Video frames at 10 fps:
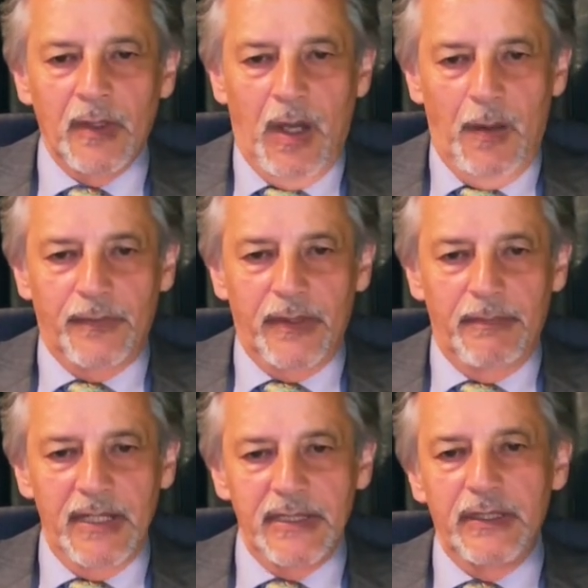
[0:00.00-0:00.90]

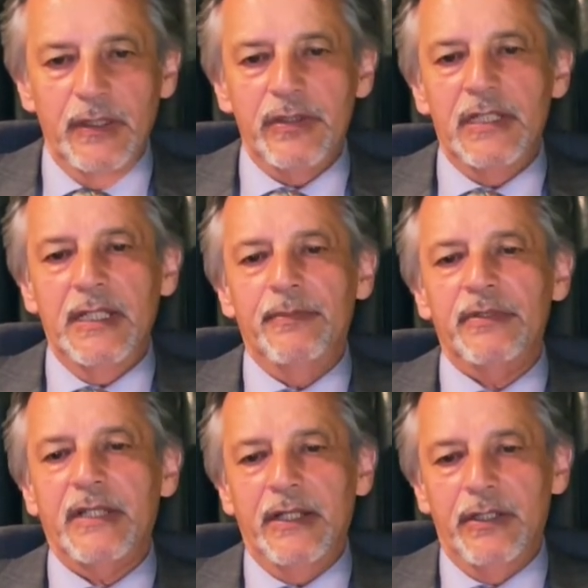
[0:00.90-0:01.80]
Optimizing your sleep
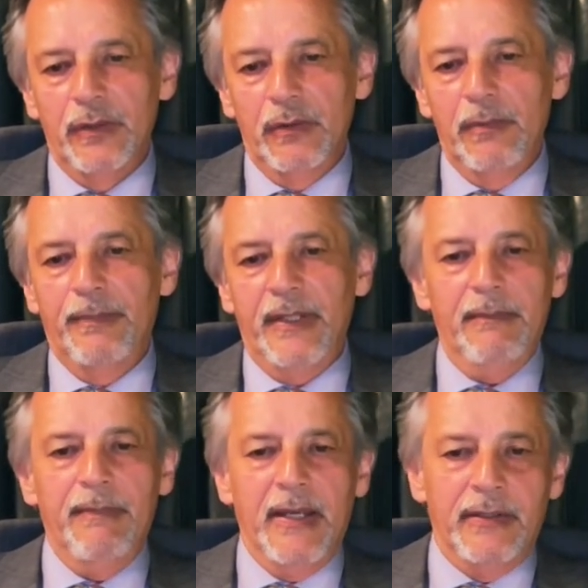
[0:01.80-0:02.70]
schedule,
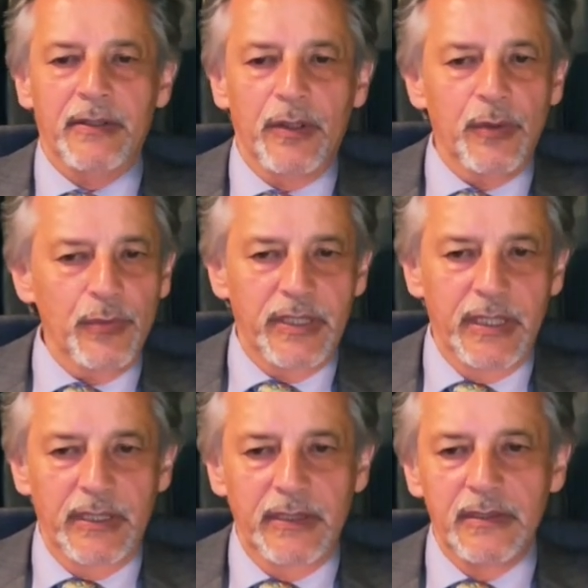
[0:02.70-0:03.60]
pre-bed
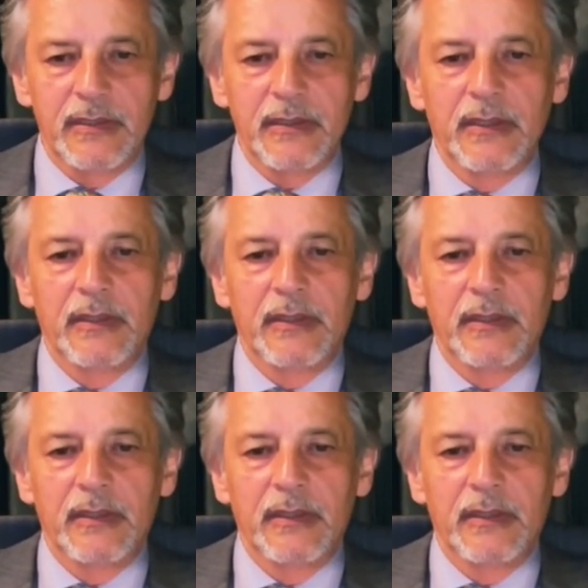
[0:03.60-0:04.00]
routines,